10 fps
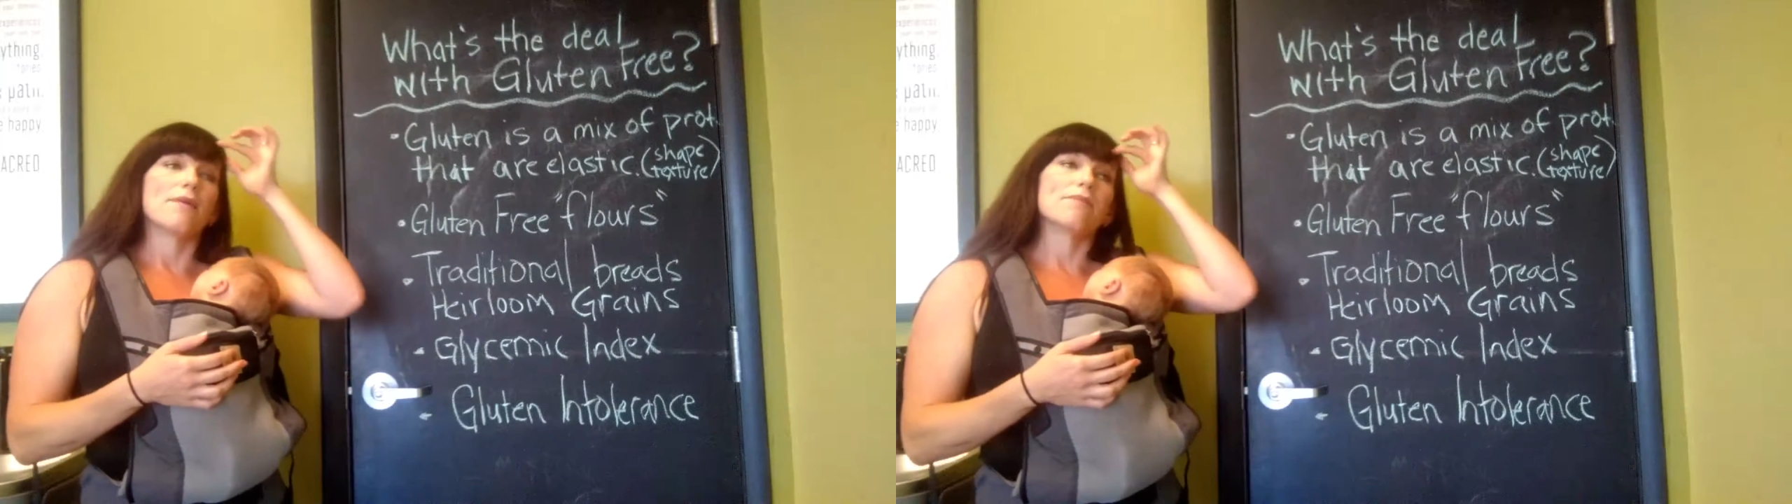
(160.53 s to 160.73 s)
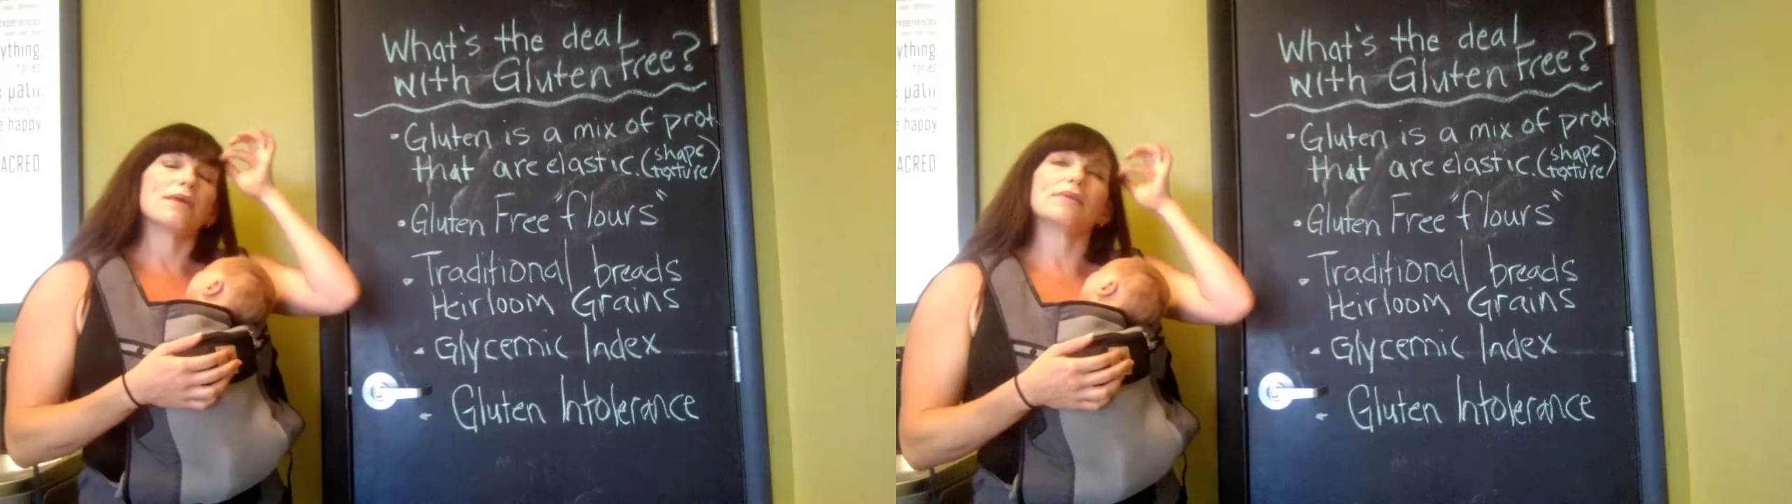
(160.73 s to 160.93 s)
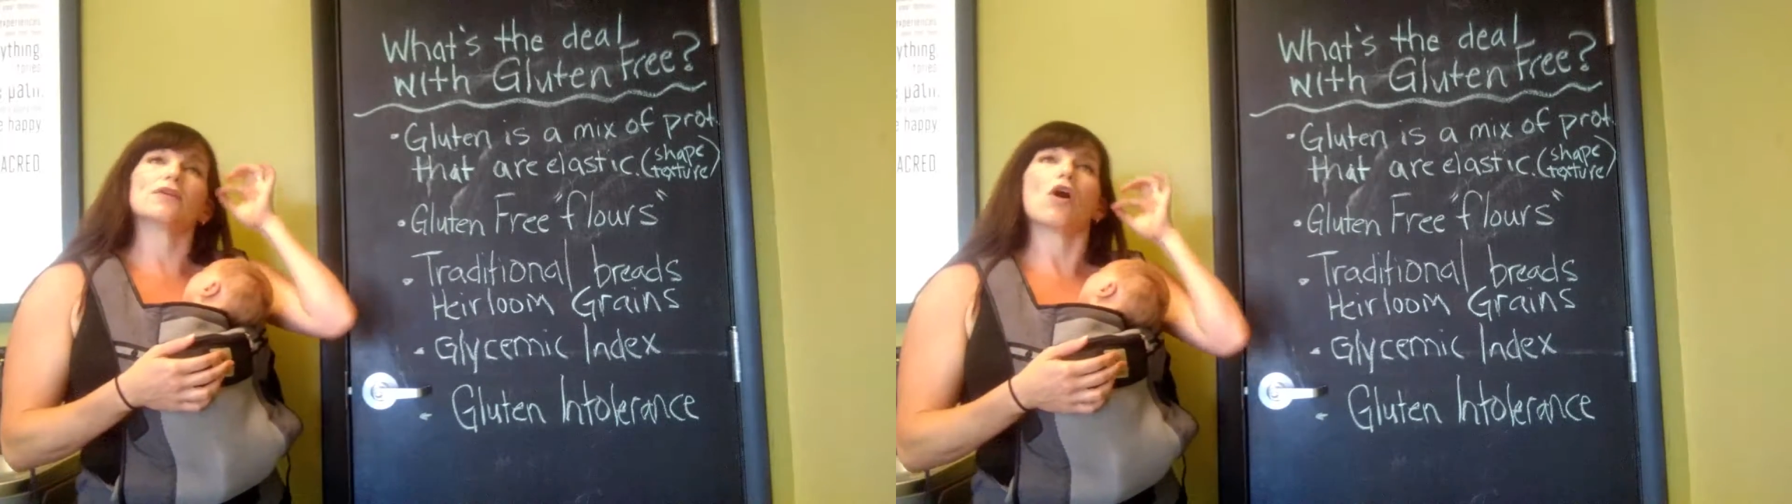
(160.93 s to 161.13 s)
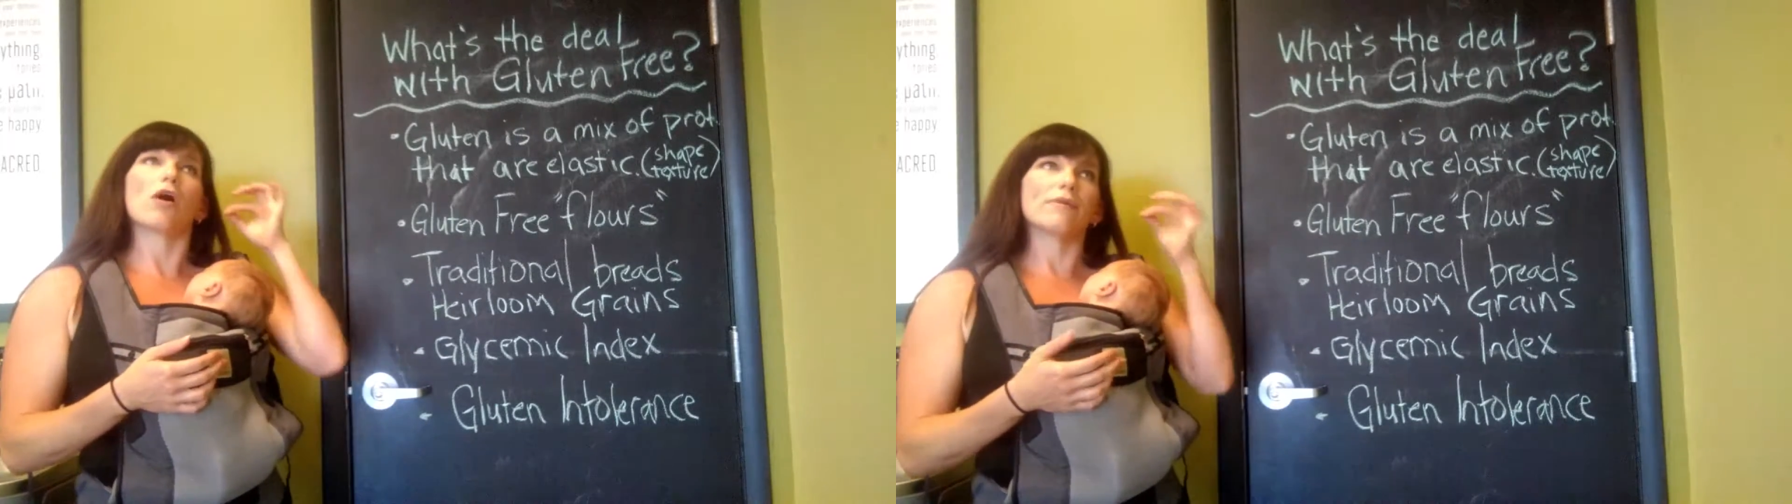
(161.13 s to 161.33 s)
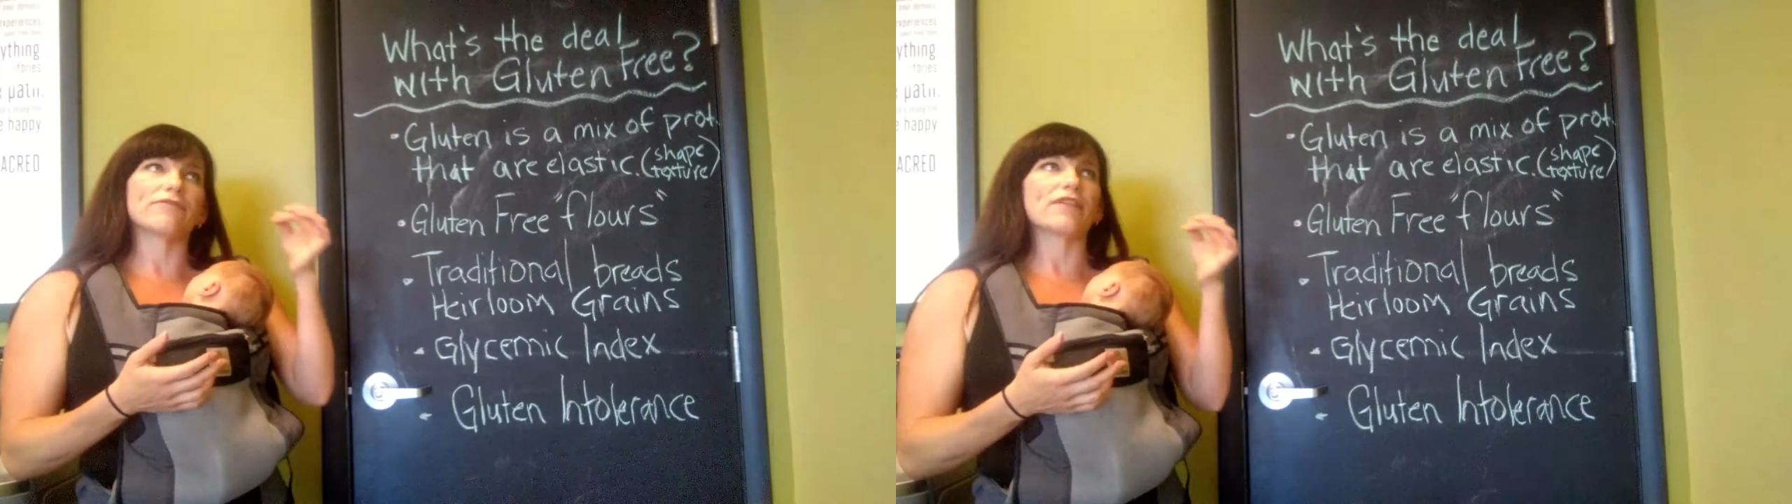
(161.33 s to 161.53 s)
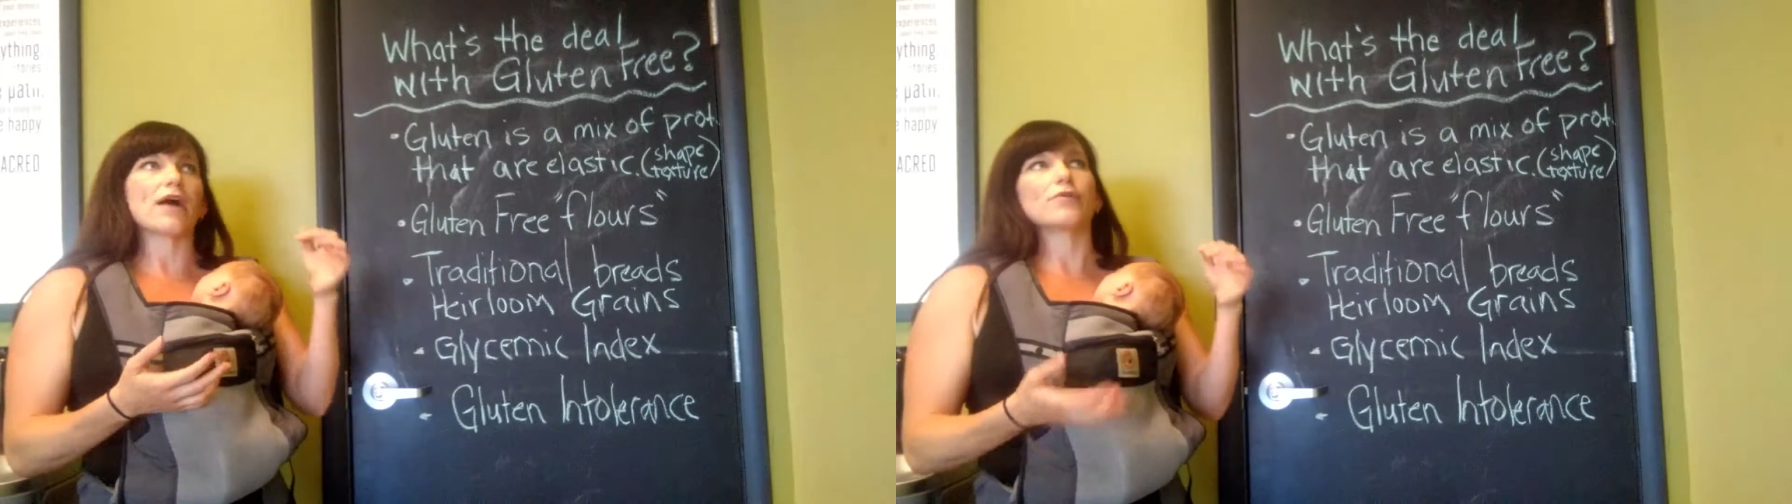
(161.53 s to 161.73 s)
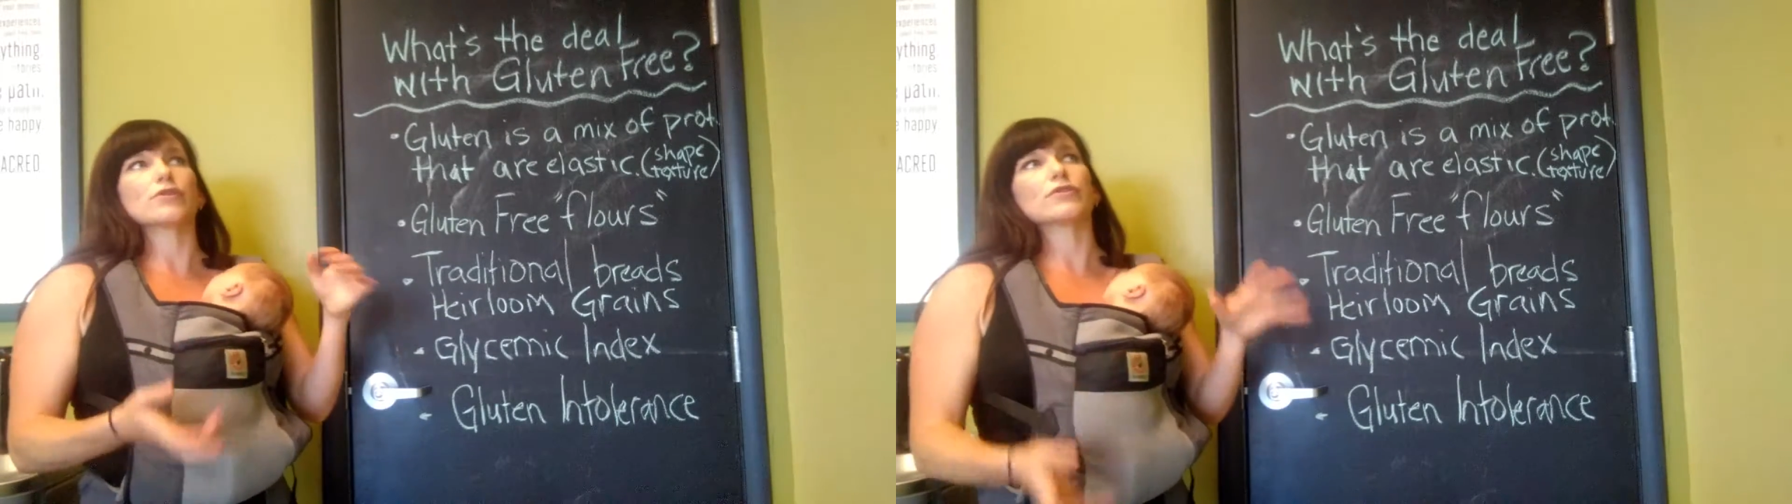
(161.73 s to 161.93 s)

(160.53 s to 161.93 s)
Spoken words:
maybe an almond flour